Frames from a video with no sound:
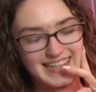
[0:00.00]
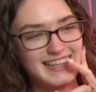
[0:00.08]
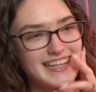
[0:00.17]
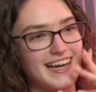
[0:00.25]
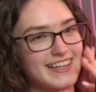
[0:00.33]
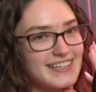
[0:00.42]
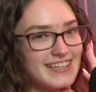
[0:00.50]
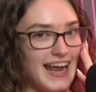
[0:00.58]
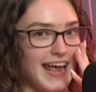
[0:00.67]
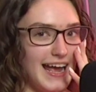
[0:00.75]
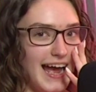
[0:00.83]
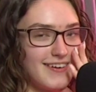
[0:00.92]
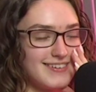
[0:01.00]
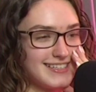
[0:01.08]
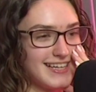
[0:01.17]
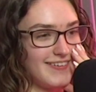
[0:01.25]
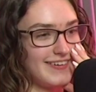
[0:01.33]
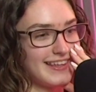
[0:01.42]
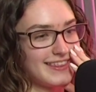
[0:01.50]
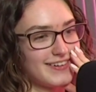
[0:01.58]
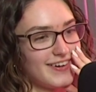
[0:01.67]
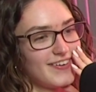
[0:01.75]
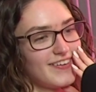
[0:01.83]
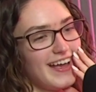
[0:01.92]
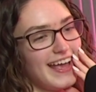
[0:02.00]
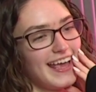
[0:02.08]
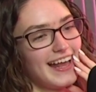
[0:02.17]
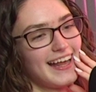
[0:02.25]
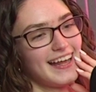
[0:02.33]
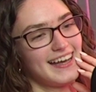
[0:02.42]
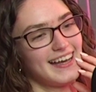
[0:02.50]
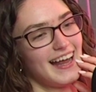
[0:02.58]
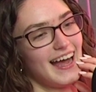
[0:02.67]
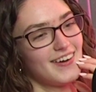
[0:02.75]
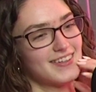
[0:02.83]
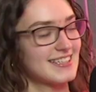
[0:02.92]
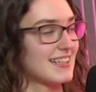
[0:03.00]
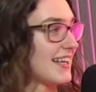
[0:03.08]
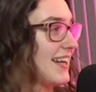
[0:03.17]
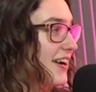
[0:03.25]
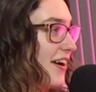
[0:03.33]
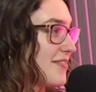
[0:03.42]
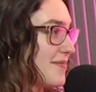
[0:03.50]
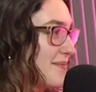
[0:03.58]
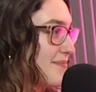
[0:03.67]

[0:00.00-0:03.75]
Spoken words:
The other day I was going through and I was cleaning off my